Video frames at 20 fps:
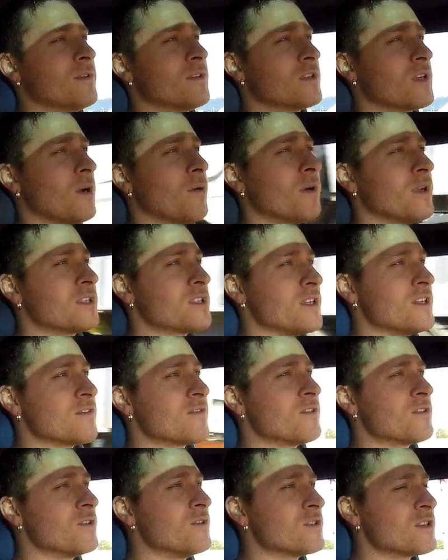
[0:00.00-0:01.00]
So it's
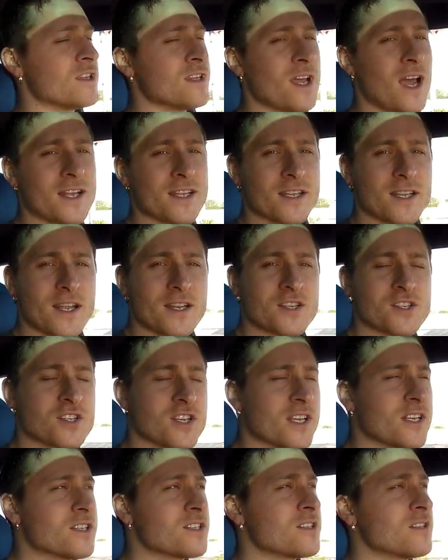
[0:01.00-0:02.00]
introduced in
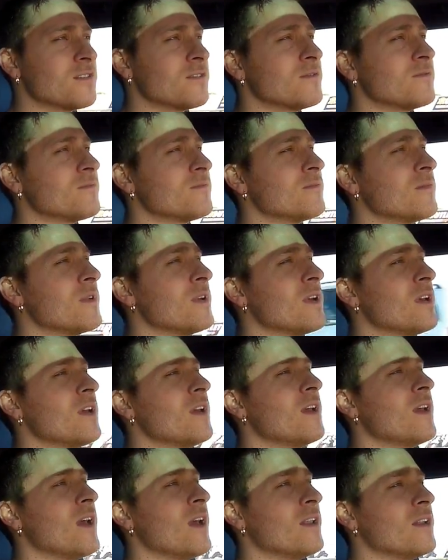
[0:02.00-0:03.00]
1996,
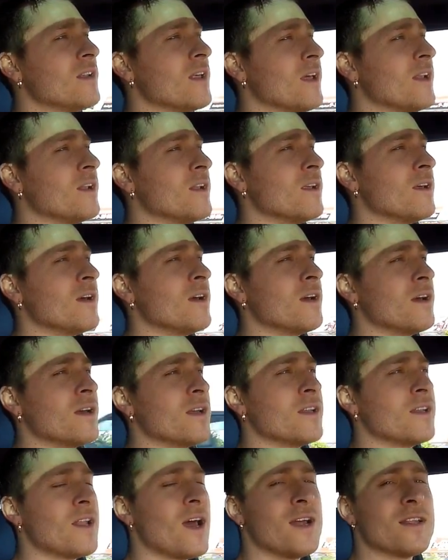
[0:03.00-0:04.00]
and then
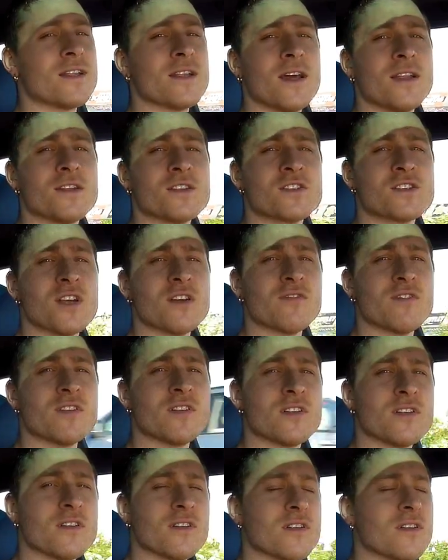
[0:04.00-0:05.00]
in
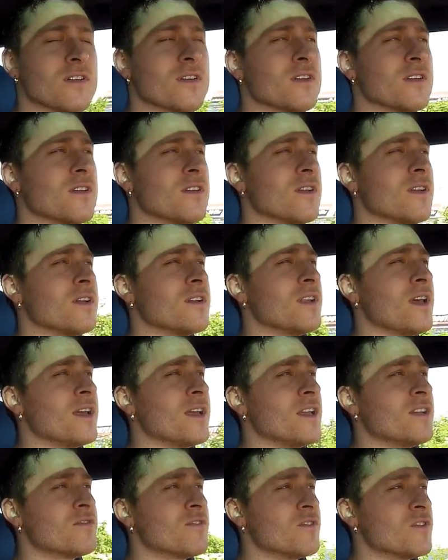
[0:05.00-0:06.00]
1997 they
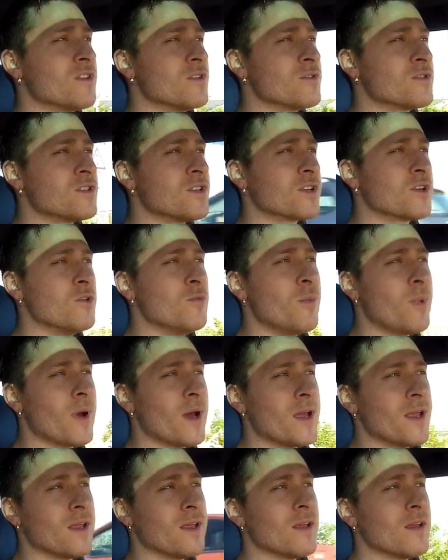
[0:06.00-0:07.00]
introduced the coupe
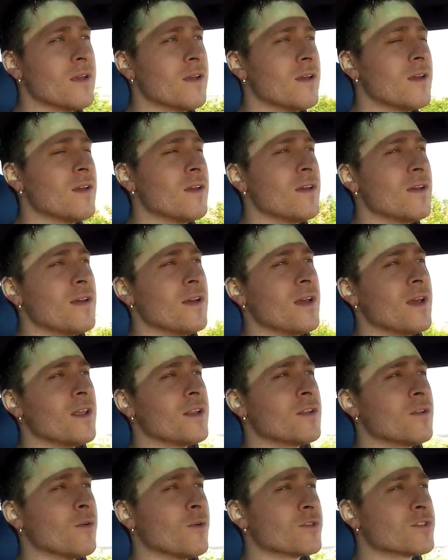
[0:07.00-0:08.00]

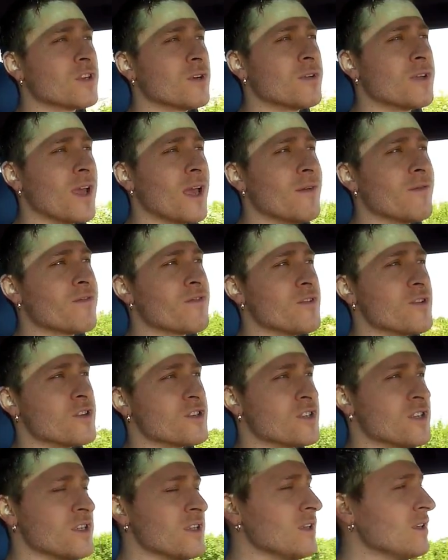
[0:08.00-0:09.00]
and also the M version.